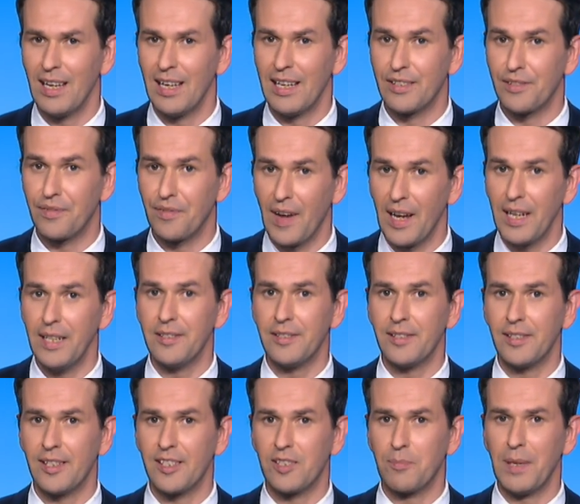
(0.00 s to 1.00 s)
His
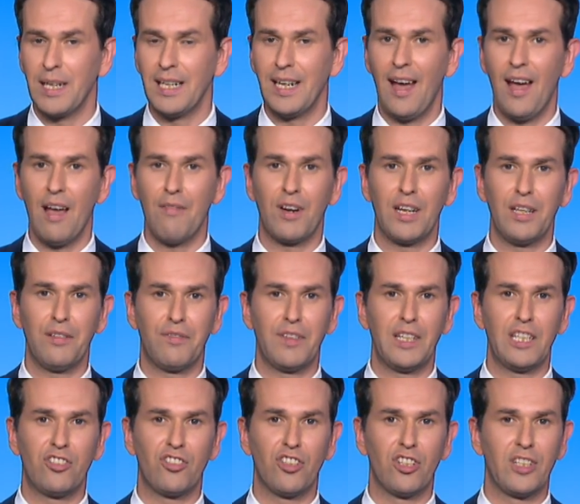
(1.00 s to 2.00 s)
face has been heavily
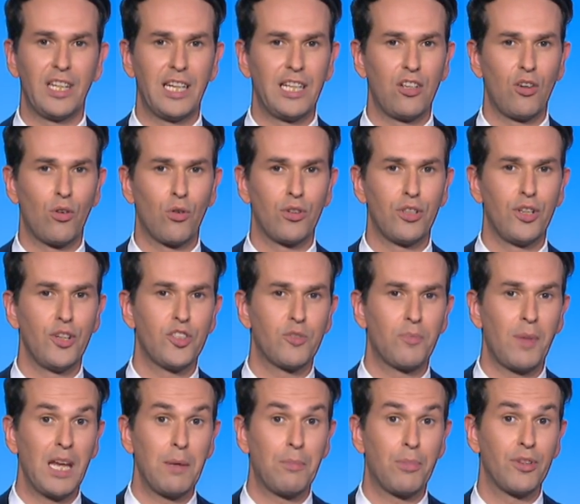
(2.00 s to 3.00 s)
featured in your
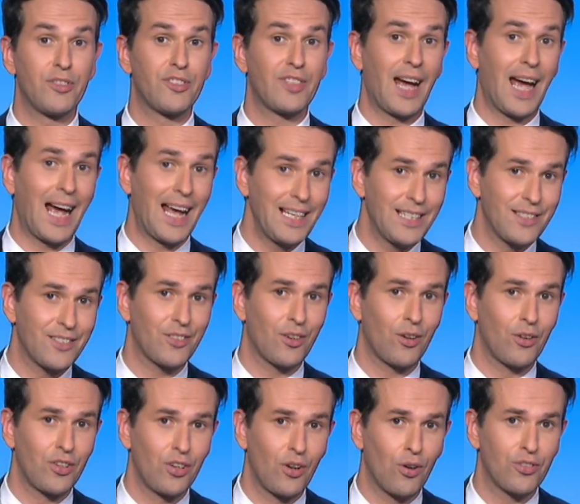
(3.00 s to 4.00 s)
newspapers and
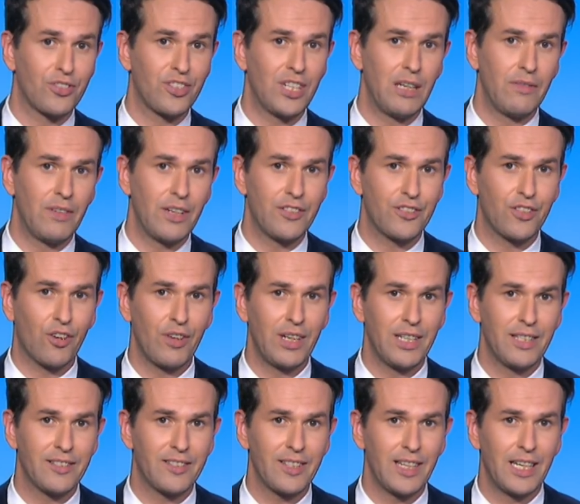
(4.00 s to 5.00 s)
on your TV
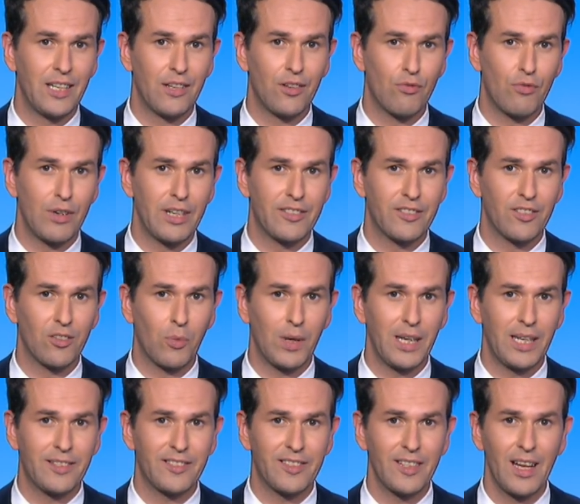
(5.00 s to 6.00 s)
screens in recent
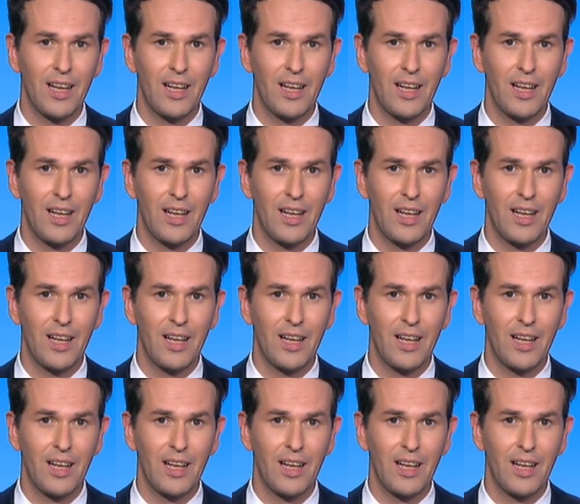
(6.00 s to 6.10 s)
weeks.